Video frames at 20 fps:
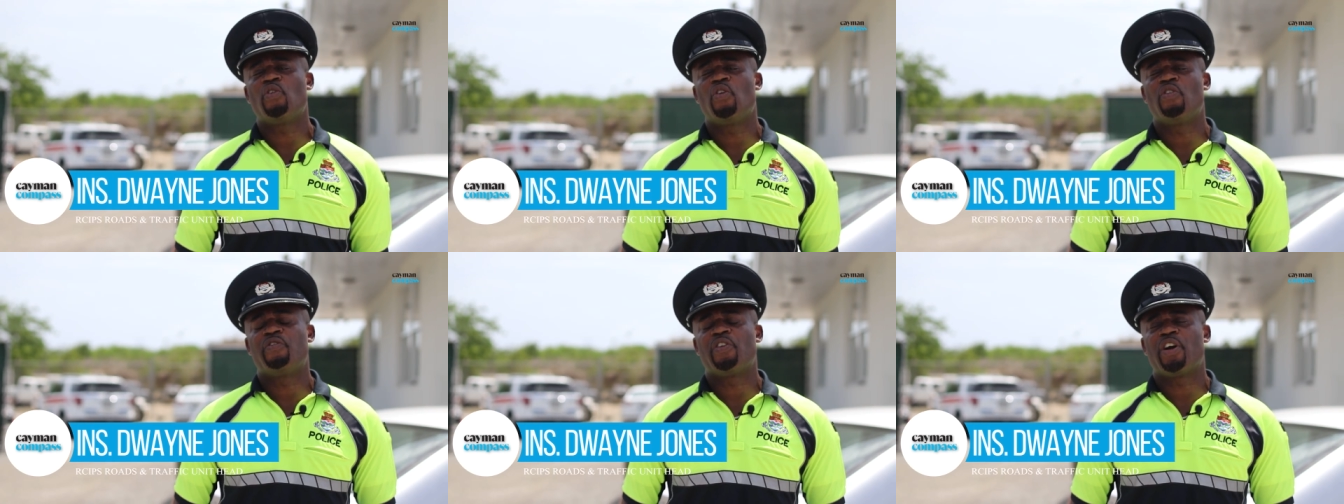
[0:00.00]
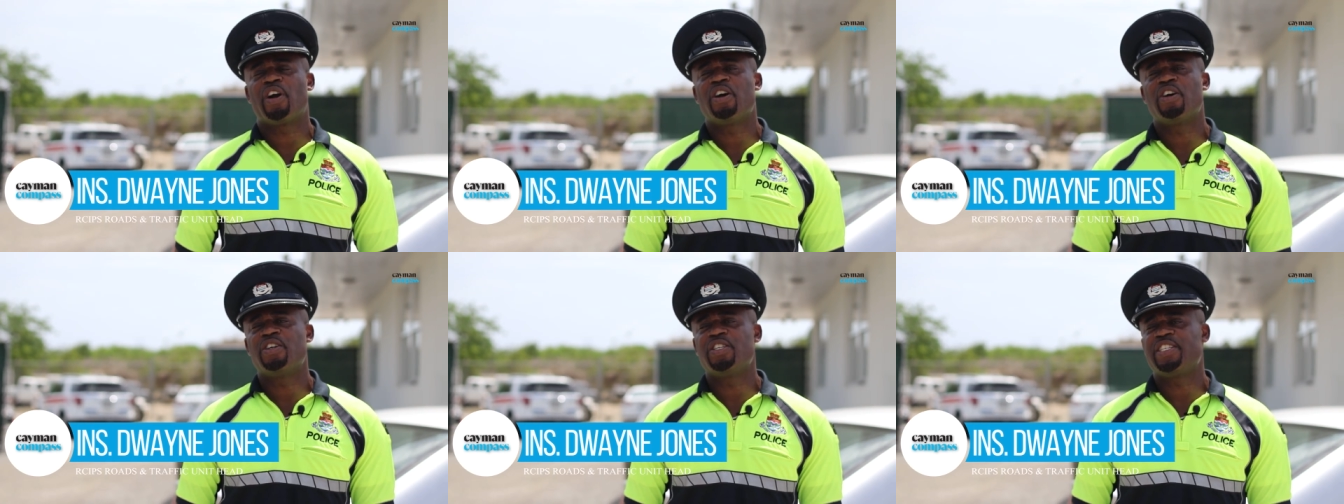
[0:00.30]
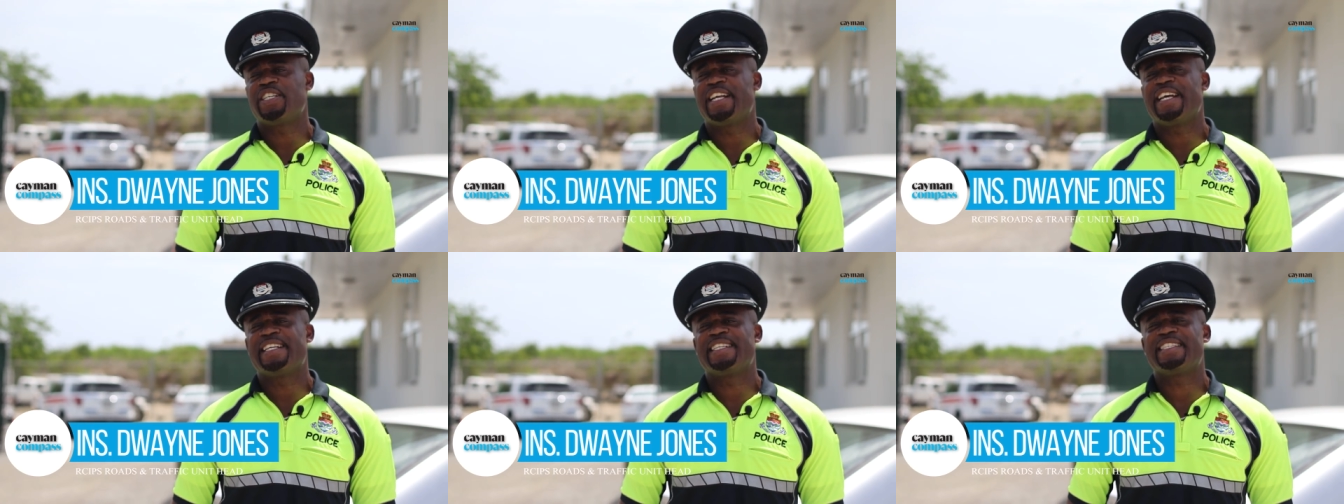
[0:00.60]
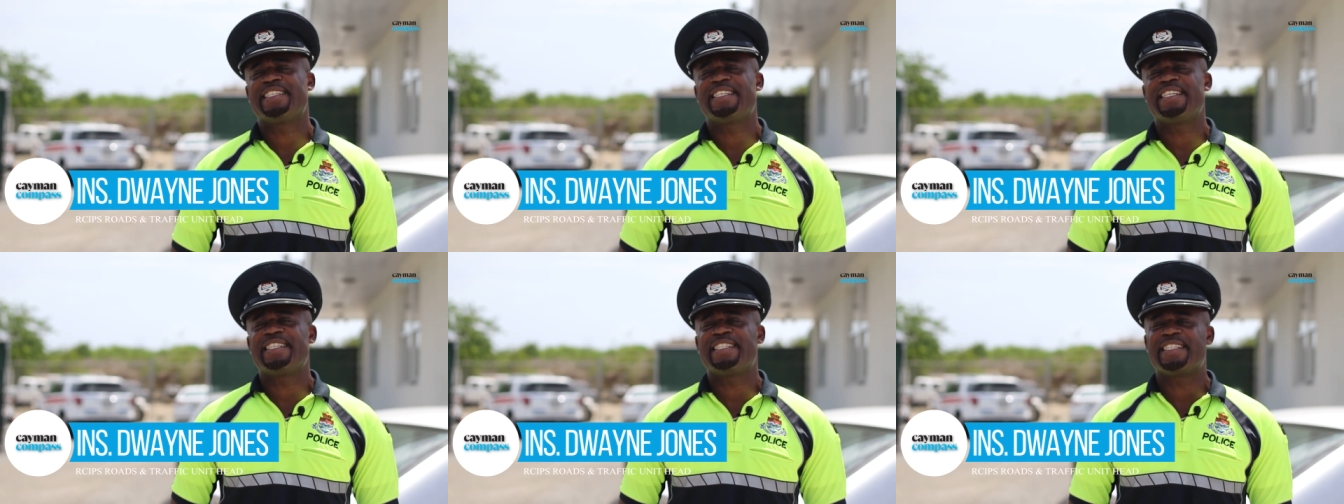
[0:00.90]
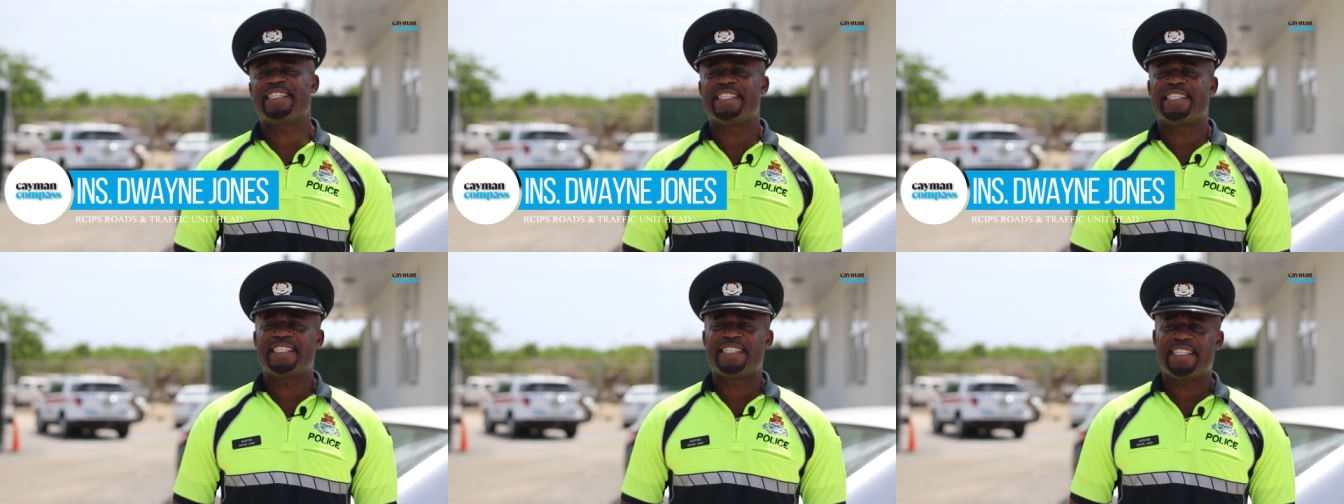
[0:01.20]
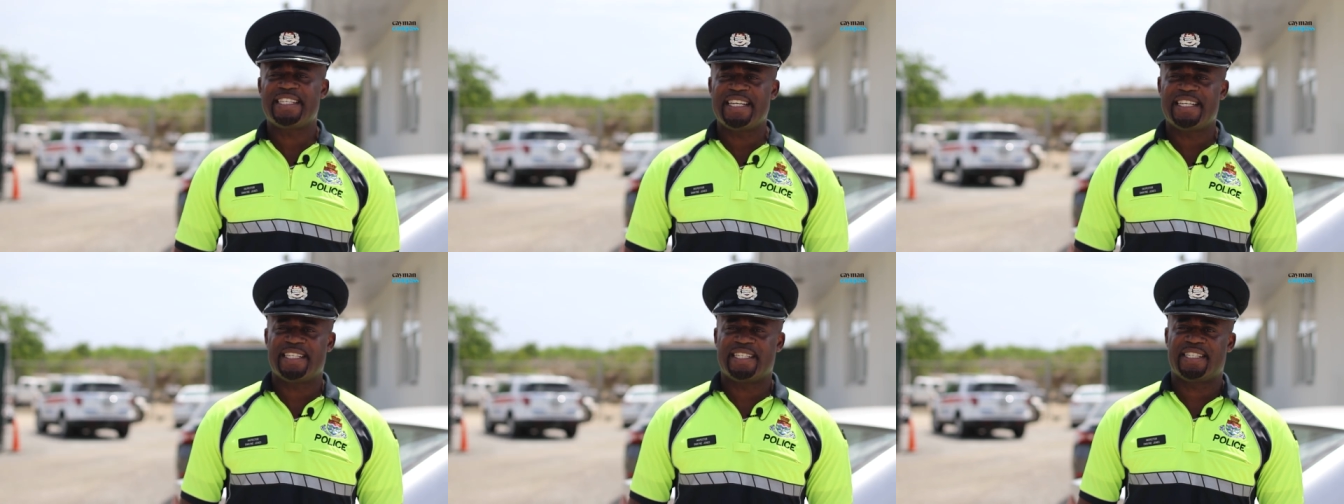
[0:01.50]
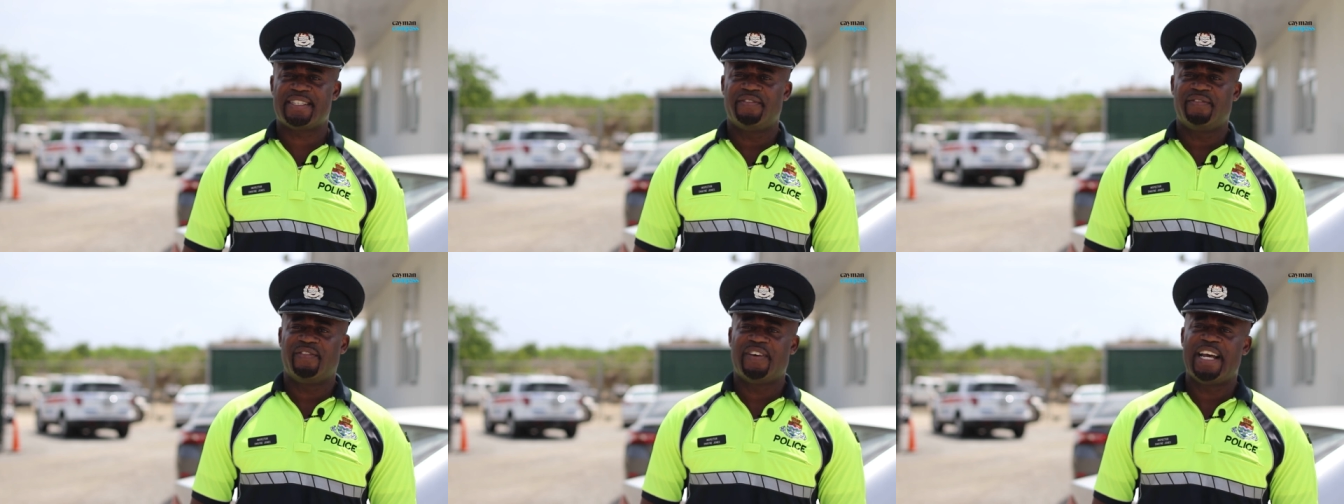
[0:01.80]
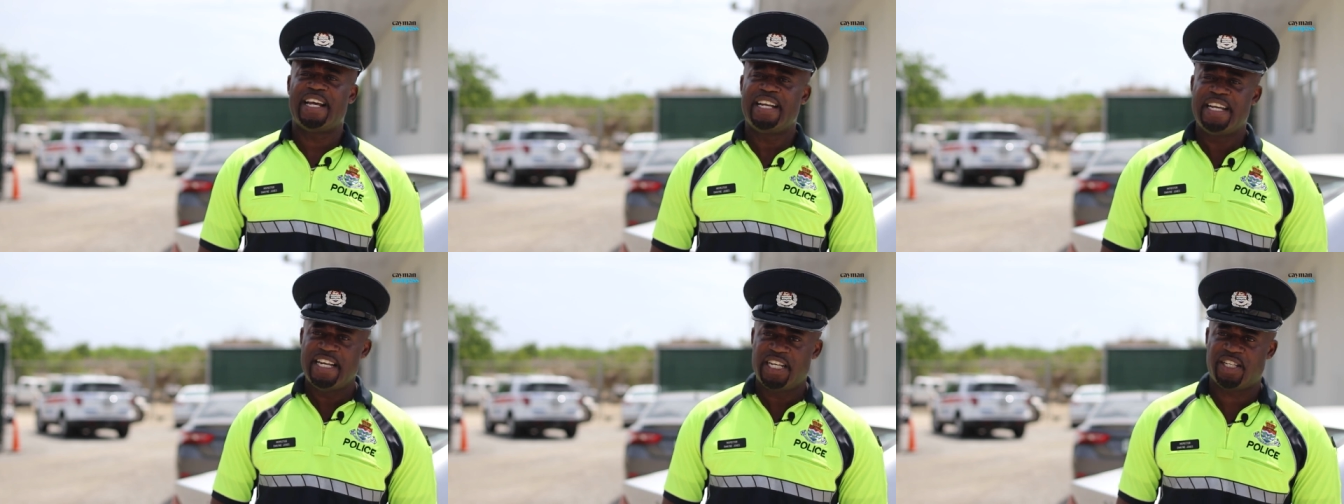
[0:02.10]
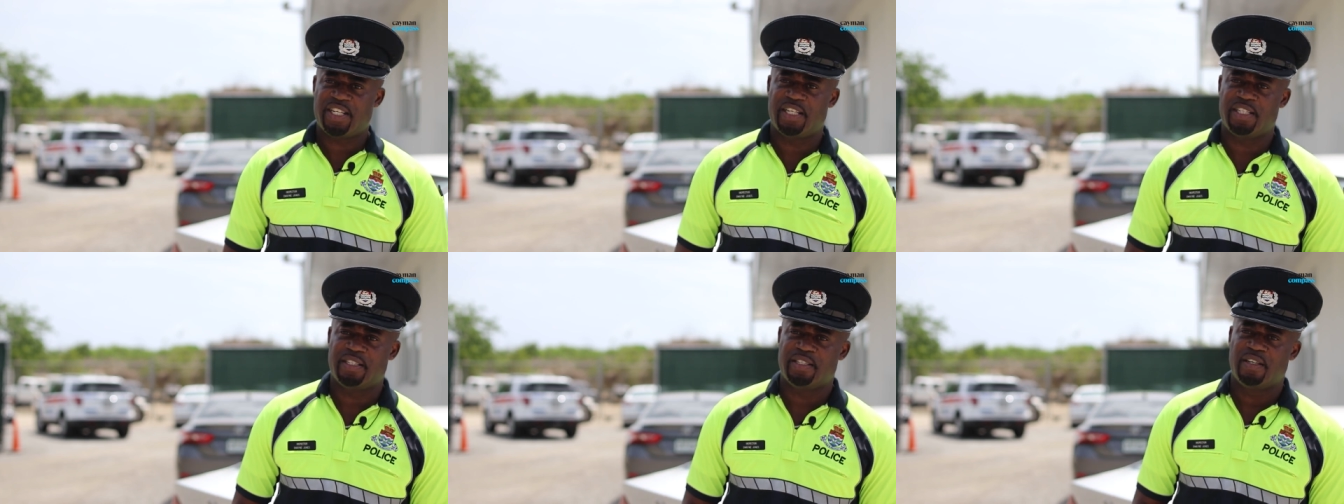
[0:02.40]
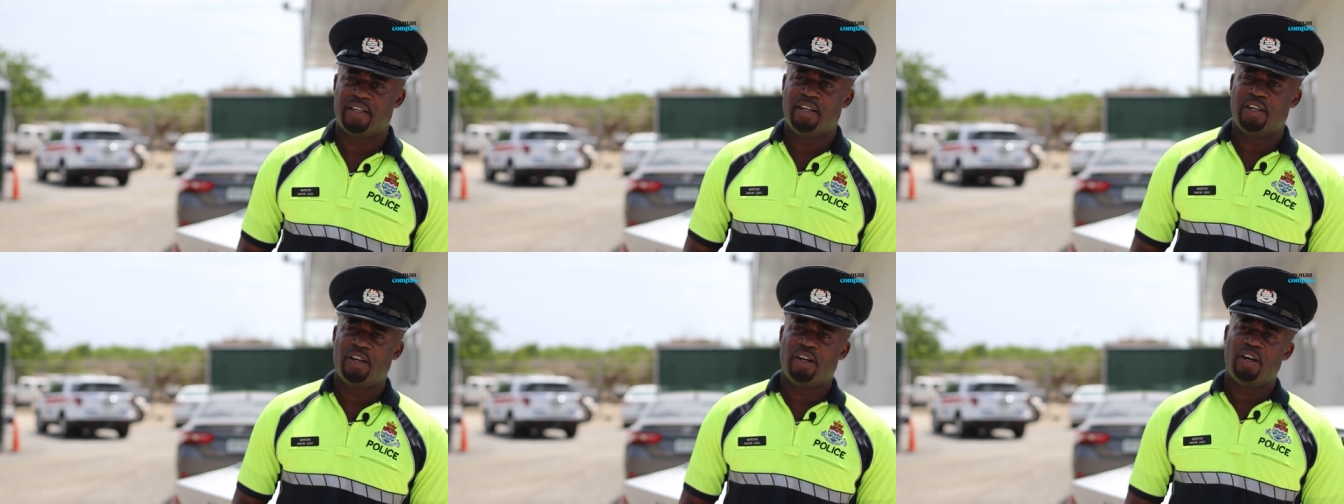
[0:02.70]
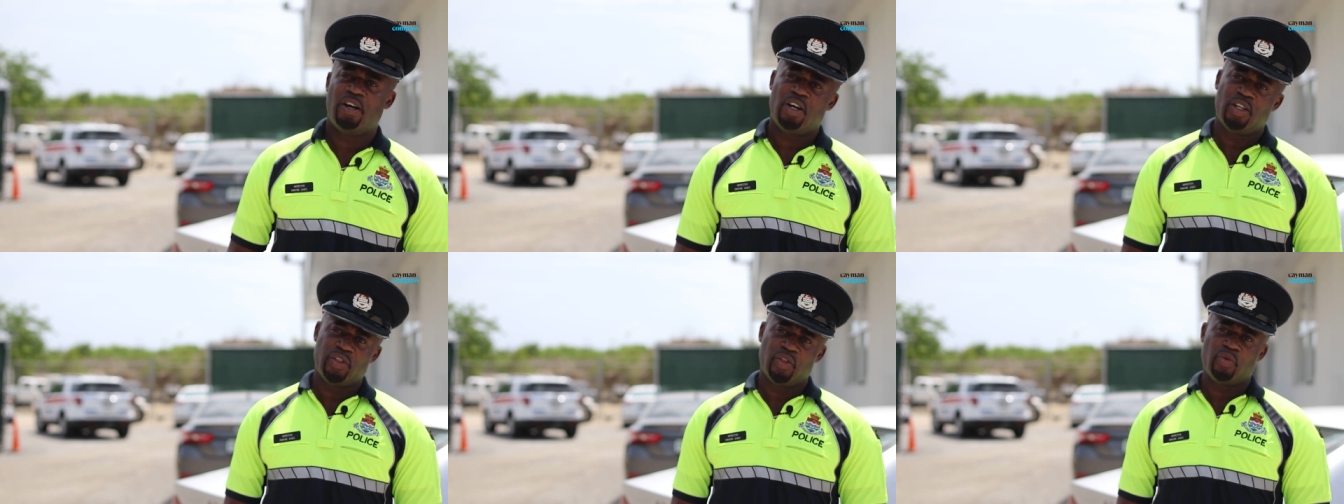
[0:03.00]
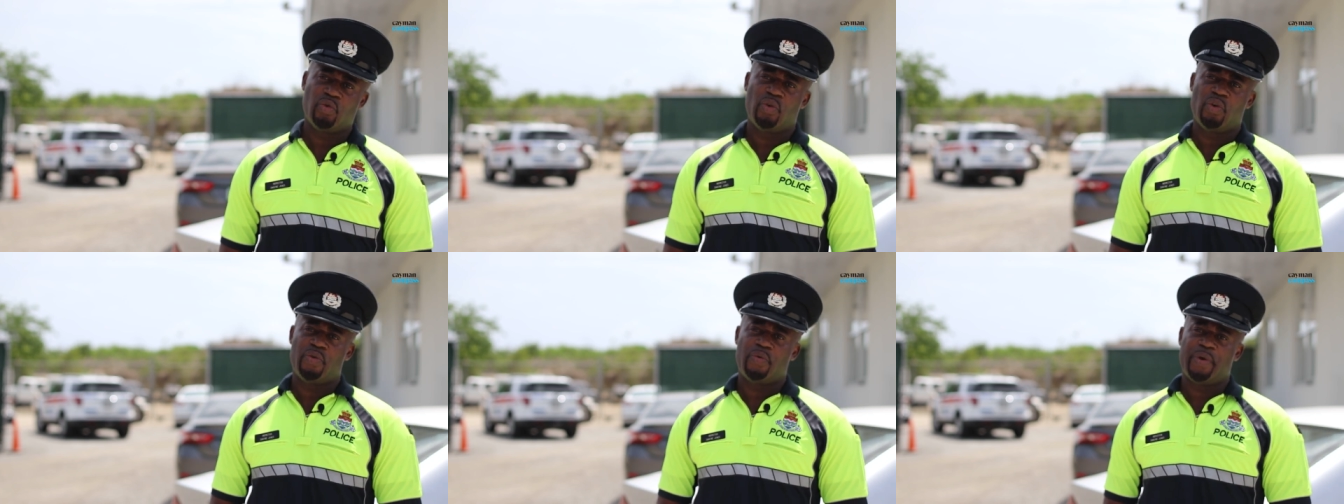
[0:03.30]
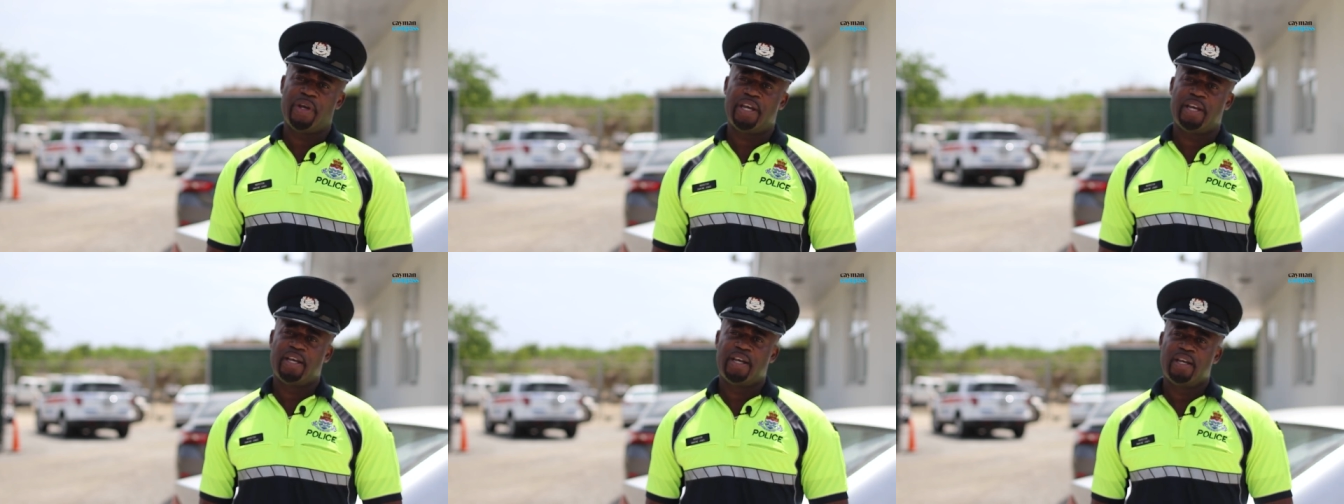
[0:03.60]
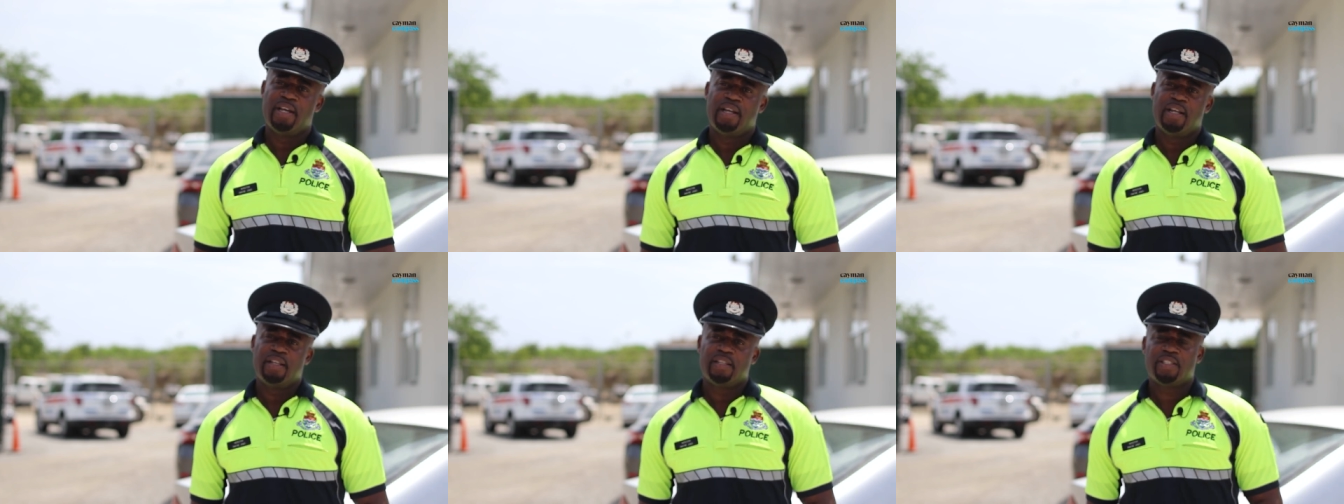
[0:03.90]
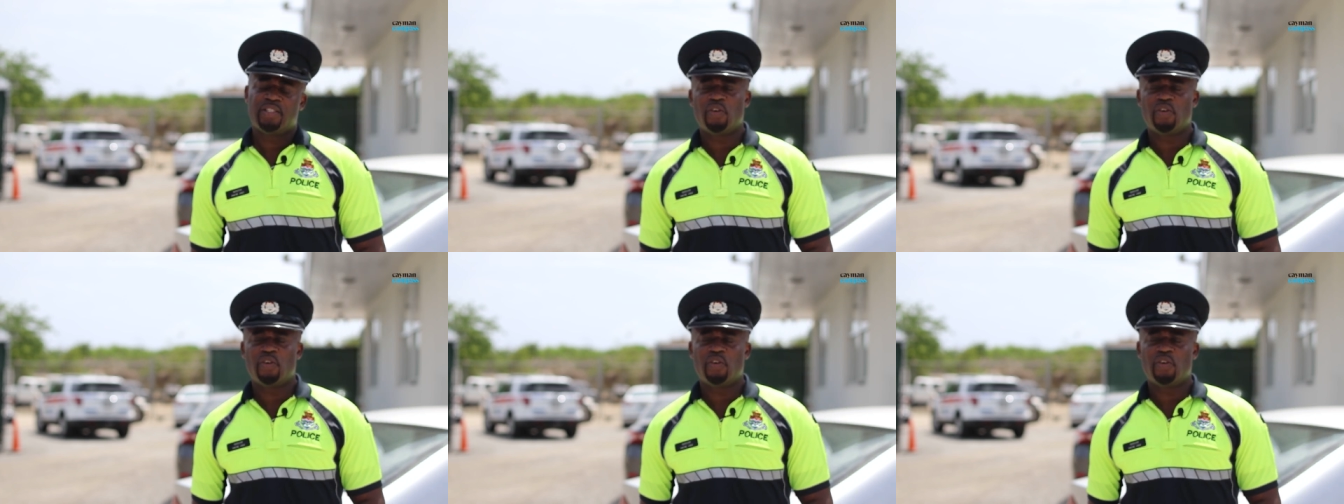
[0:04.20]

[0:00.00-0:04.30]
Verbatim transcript: over 166 violations on the road.